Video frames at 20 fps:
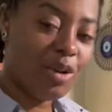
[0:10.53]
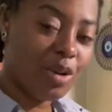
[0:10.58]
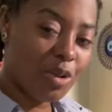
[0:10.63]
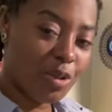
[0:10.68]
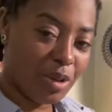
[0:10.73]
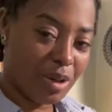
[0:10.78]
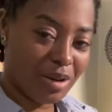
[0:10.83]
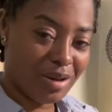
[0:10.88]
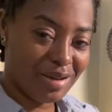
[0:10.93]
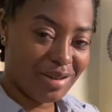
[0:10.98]

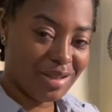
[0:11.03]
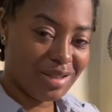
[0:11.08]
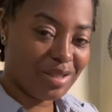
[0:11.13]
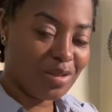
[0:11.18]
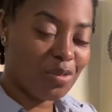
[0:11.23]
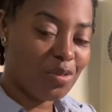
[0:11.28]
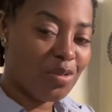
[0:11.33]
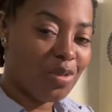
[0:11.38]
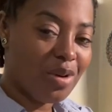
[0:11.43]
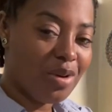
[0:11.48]
Aquarius.
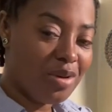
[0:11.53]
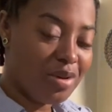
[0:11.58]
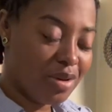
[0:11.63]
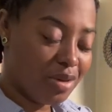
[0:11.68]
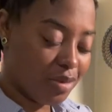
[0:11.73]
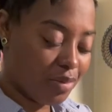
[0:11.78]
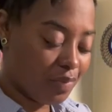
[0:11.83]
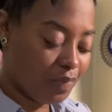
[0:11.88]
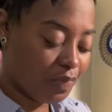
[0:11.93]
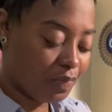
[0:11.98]

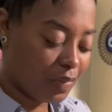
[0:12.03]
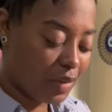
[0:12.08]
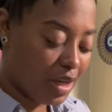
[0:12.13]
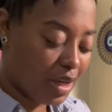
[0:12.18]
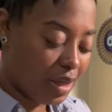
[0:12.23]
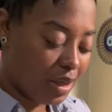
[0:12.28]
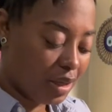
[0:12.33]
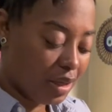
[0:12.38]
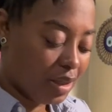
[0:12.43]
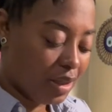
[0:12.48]
Welcome.
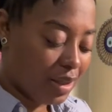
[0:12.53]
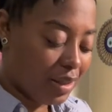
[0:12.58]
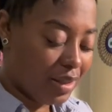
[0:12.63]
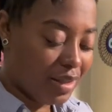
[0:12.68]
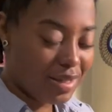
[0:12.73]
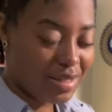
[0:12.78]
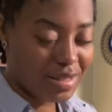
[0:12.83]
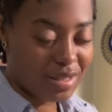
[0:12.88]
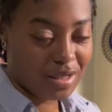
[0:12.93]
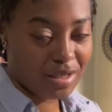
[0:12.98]

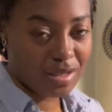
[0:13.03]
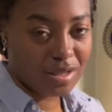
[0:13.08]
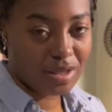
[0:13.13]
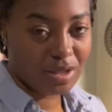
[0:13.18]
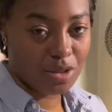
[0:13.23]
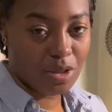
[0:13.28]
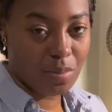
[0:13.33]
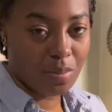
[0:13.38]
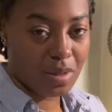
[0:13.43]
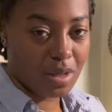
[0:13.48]
Let's get into
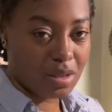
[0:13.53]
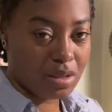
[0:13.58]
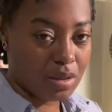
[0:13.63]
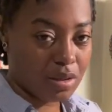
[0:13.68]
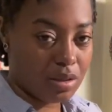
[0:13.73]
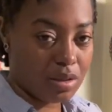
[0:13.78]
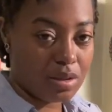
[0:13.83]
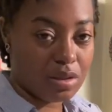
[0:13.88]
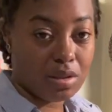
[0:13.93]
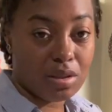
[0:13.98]
your
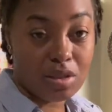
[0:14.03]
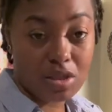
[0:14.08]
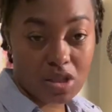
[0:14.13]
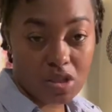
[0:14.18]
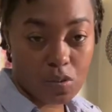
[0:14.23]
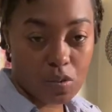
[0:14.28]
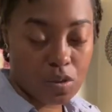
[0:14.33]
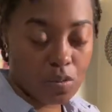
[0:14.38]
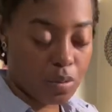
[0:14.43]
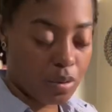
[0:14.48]
messages.
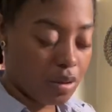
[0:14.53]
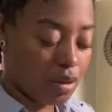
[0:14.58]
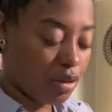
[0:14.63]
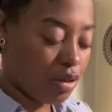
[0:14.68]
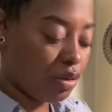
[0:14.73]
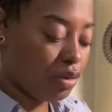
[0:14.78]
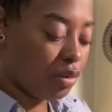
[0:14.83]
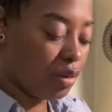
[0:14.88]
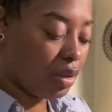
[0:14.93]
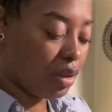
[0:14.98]
This week, we're going
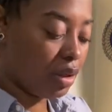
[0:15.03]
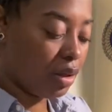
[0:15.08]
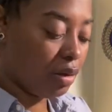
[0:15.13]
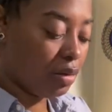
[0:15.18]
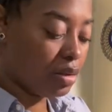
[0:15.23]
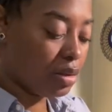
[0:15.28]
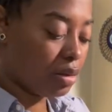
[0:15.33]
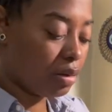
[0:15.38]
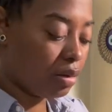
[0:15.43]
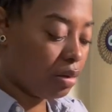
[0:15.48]
to do a
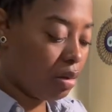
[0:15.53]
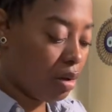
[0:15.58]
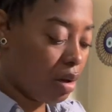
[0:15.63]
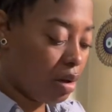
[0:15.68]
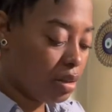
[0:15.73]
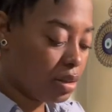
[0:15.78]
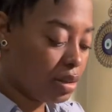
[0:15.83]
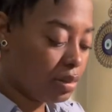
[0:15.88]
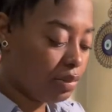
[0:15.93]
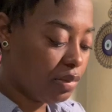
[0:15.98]
Celtic
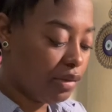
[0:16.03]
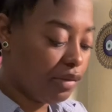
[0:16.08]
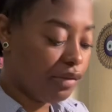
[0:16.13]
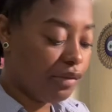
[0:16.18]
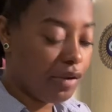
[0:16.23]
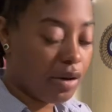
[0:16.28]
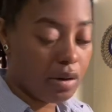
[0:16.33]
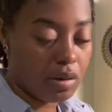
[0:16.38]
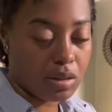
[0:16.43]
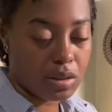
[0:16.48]
cross. But
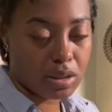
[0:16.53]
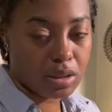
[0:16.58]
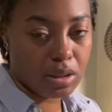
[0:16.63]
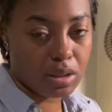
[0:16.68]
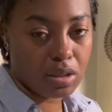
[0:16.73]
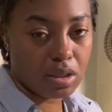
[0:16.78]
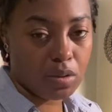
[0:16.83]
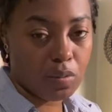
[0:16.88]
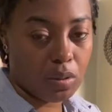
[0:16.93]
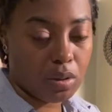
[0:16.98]
first,
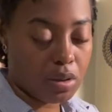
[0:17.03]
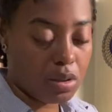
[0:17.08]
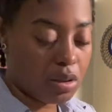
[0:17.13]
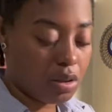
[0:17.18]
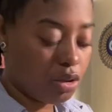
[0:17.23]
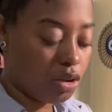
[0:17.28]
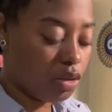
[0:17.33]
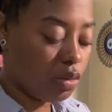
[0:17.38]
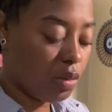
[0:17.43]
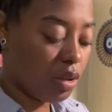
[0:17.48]
let's see what the
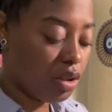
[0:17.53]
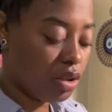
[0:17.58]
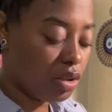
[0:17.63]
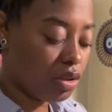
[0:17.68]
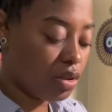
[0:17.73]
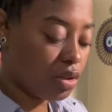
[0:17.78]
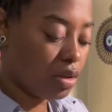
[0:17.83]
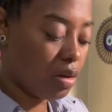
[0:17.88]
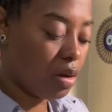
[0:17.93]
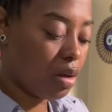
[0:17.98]

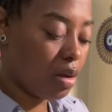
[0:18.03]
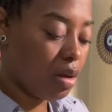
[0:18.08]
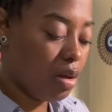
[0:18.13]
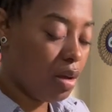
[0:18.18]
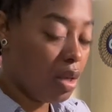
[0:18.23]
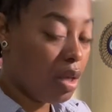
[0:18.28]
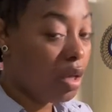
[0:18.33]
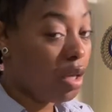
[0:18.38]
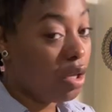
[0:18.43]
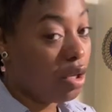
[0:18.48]
situations are
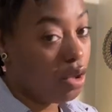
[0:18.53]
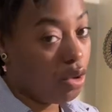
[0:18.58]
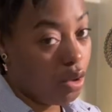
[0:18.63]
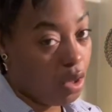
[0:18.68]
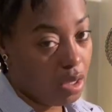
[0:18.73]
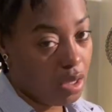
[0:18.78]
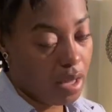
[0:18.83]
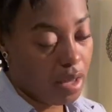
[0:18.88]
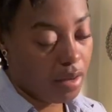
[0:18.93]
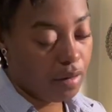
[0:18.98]
in
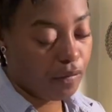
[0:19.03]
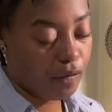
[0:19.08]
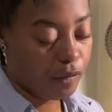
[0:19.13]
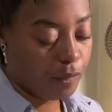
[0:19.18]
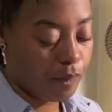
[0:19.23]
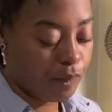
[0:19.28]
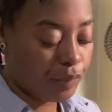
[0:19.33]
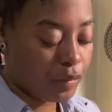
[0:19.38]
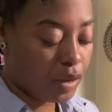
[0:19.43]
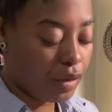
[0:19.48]
your life.
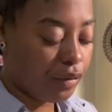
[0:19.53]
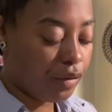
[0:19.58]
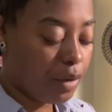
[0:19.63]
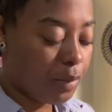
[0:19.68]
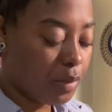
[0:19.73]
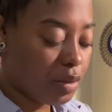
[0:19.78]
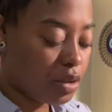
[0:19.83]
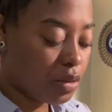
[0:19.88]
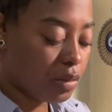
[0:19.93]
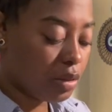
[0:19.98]

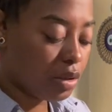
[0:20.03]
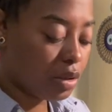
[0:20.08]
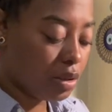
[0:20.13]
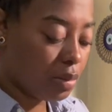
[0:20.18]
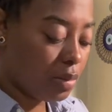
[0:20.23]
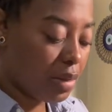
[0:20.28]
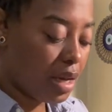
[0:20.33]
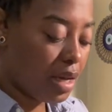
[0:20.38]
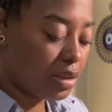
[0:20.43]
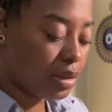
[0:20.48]
Flip and switch the
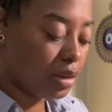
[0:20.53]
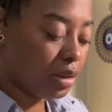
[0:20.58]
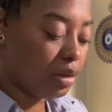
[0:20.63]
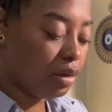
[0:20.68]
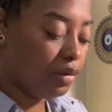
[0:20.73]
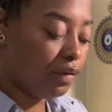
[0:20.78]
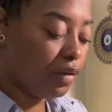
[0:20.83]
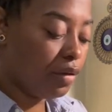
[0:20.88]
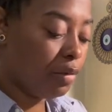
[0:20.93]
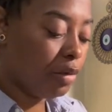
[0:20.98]
masculine
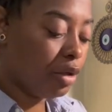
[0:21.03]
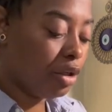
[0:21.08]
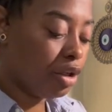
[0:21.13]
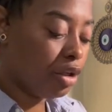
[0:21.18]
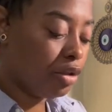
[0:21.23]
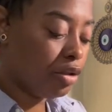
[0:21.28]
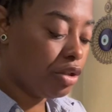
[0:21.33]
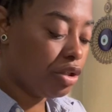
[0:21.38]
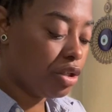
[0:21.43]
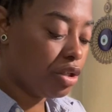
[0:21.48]
and feminine
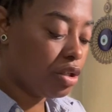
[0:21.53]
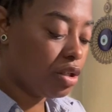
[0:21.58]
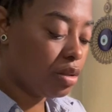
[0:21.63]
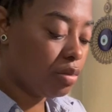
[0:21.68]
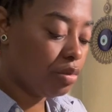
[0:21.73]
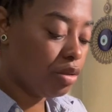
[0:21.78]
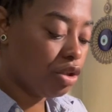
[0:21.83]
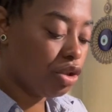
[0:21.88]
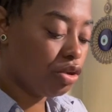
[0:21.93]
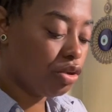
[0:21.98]
energies.
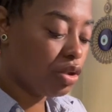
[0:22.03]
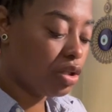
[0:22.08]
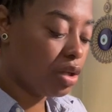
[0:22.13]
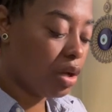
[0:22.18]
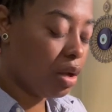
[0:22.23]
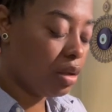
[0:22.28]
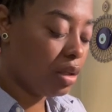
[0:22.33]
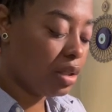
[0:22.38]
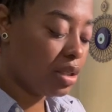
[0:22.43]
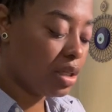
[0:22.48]
Be sure
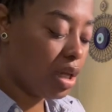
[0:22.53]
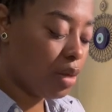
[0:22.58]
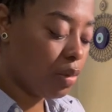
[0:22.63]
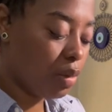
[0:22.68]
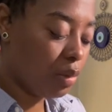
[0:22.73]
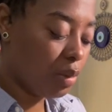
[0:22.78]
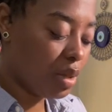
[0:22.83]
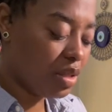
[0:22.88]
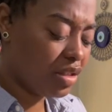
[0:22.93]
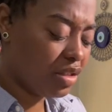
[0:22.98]
to only take
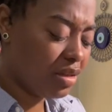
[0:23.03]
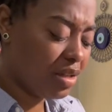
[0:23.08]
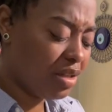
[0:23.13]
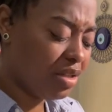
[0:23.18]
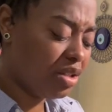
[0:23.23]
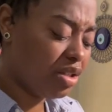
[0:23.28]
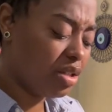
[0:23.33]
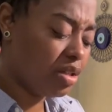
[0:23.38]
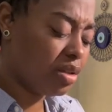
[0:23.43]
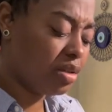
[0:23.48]
what
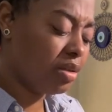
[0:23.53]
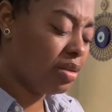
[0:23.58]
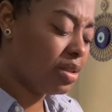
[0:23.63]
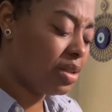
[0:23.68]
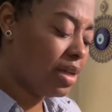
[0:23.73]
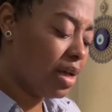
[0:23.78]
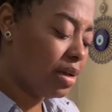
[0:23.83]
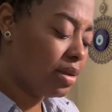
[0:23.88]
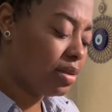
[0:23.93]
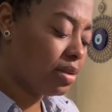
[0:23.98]
resonates. Just for
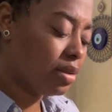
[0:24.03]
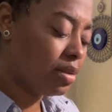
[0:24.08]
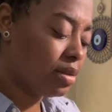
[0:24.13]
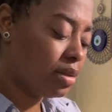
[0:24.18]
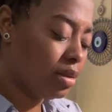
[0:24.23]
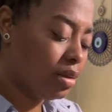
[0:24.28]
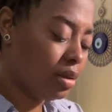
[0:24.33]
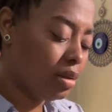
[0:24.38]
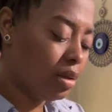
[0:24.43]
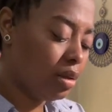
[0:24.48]

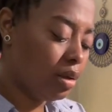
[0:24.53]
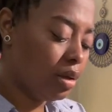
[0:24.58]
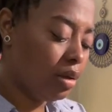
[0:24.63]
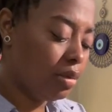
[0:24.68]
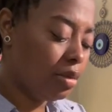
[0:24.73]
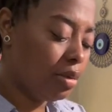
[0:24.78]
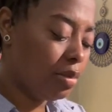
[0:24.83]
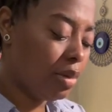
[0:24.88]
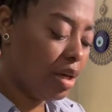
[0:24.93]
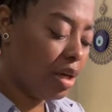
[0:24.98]
toxicity,
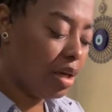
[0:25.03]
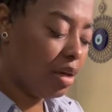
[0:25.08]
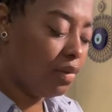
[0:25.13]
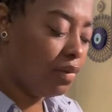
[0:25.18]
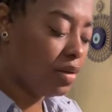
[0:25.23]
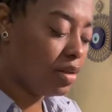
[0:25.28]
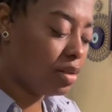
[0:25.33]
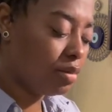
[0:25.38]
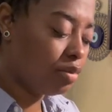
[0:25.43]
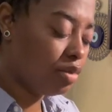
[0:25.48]
unhealthy
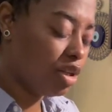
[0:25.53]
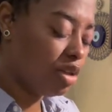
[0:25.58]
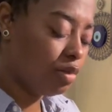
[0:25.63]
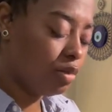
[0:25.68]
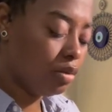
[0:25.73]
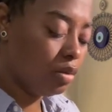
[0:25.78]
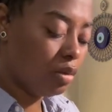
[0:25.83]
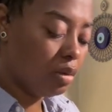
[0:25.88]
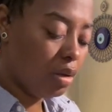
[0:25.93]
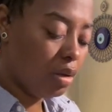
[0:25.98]
behaviors, and people.